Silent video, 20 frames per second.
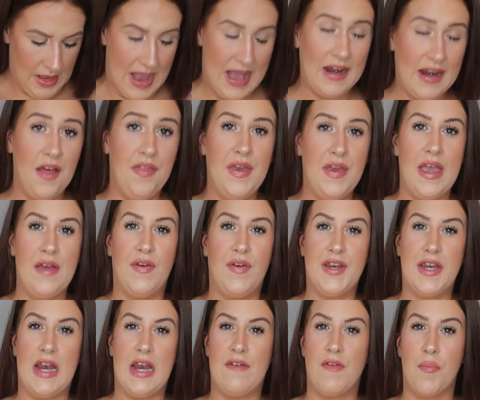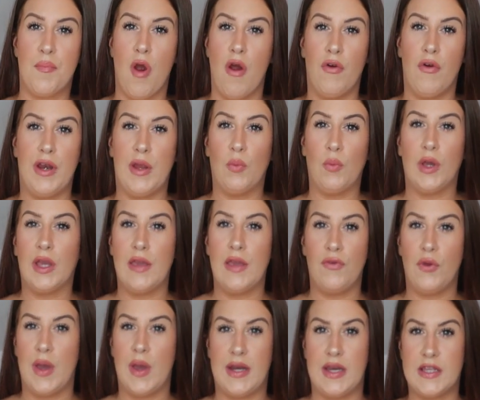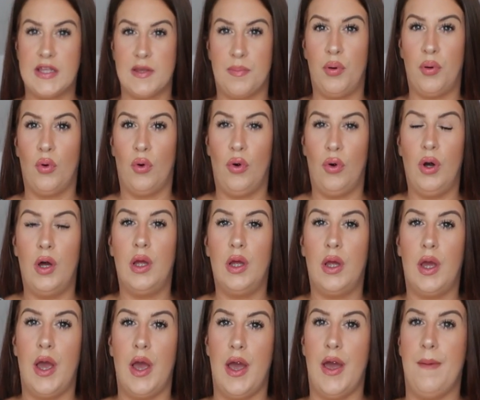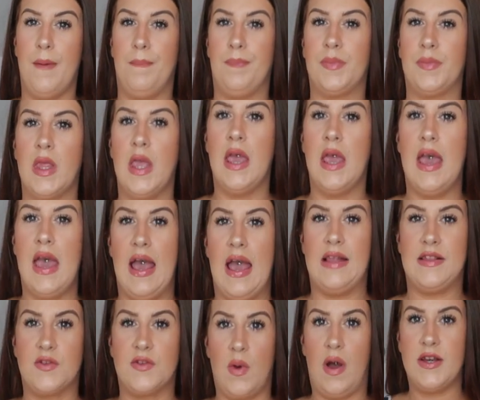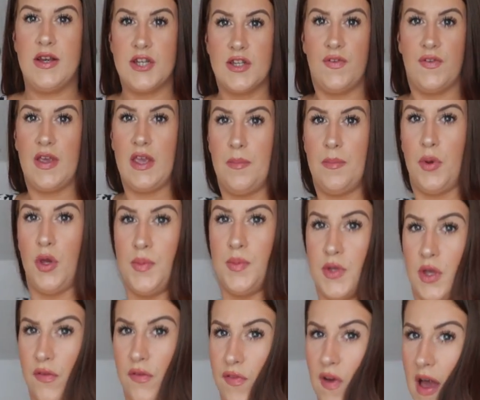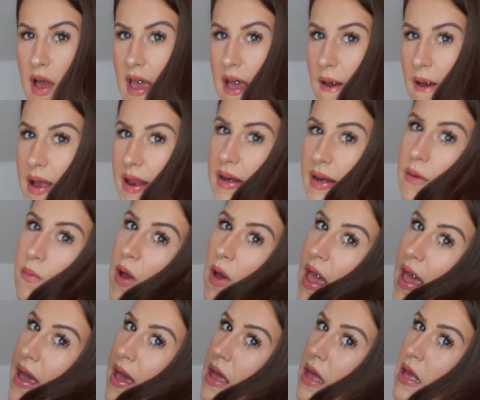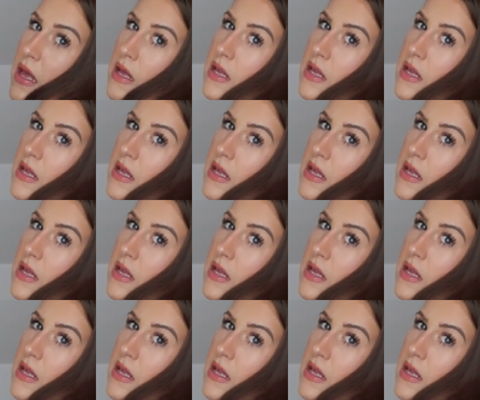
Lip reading: And I think if I didn't have a bra on, it wouldn't give you any support. Hence why I just think your boobs could fly out anywhere.